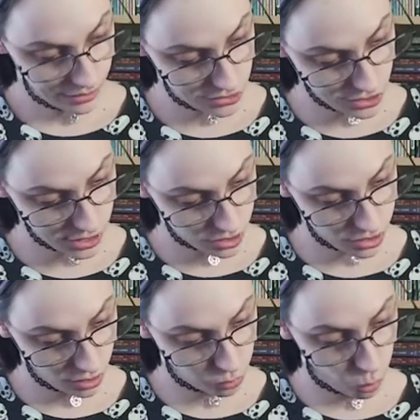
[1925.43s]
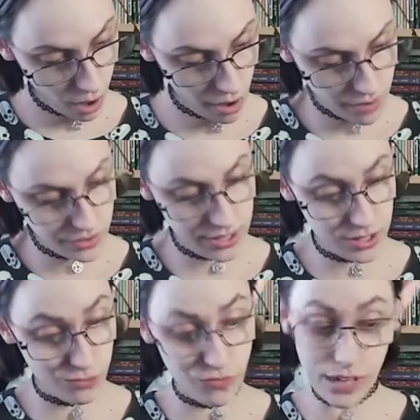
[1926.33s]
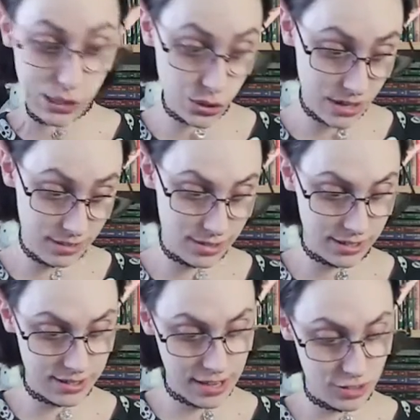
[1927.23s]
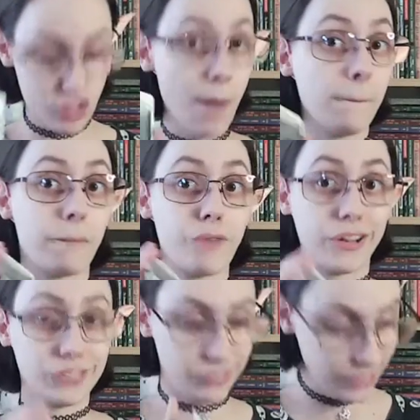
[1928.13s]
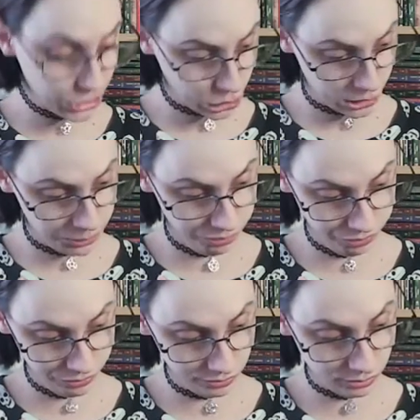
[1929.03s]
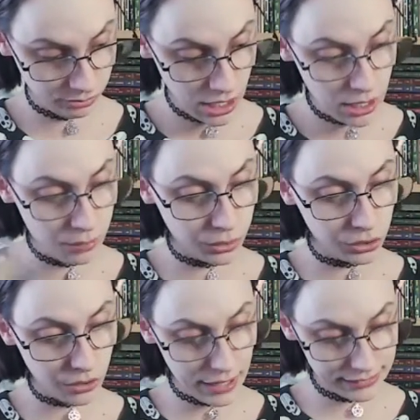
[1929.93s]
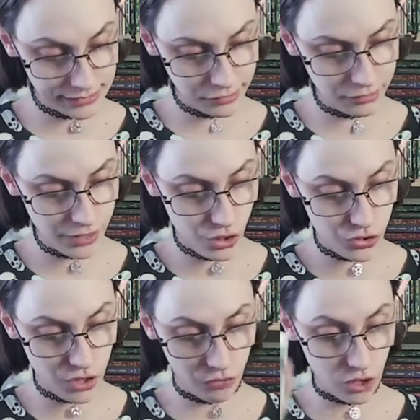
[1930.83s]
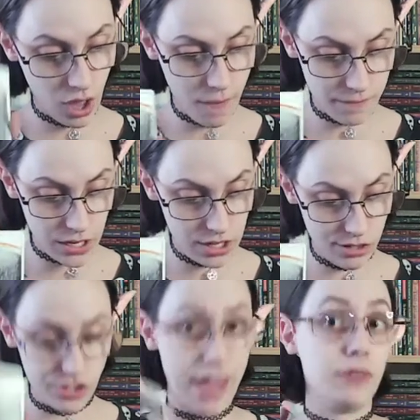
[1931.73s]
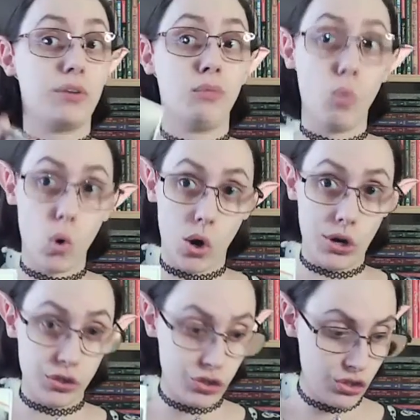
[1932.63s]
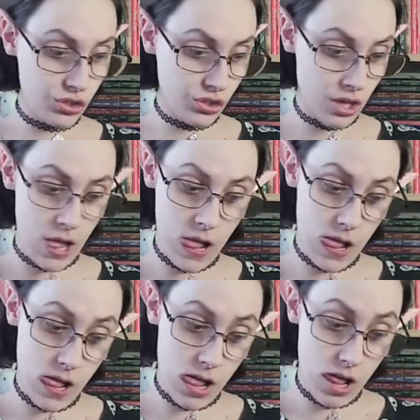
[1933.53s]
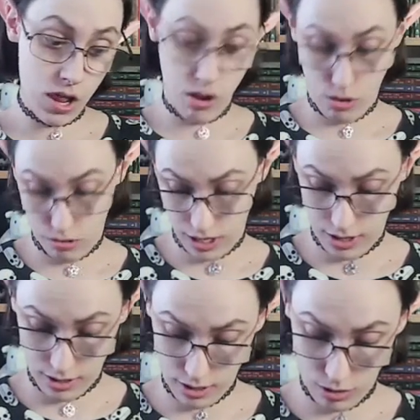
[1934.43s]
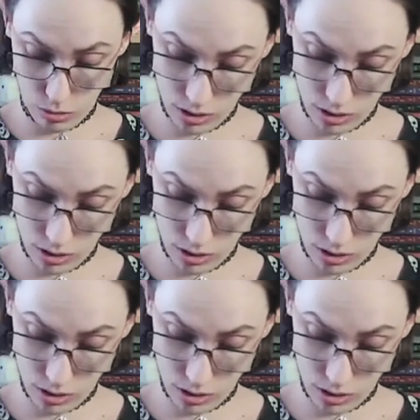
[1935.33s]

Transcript: Six of Wands is victory, success, recognition, progressive, self-confidence, and rewards. Okay, now,